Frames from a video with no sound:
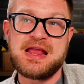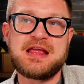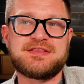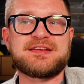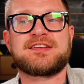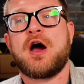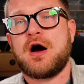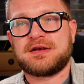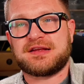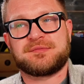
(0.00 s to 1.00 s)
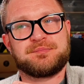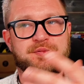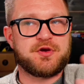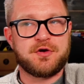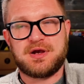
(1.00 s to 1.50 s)
This card is
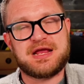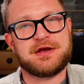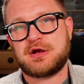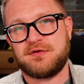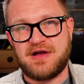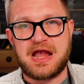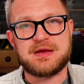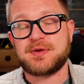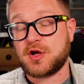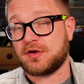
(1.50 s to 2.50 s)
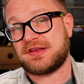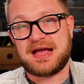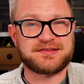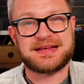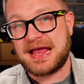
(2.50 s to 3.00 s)
purely only got value because it
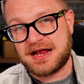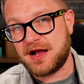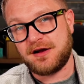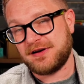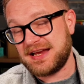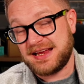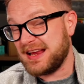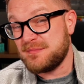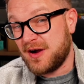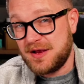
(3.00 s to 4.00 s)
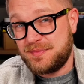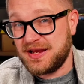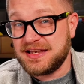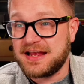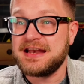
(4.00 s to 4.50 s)
has a Gengar in it, in my
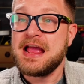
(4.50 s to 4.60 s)
opinion.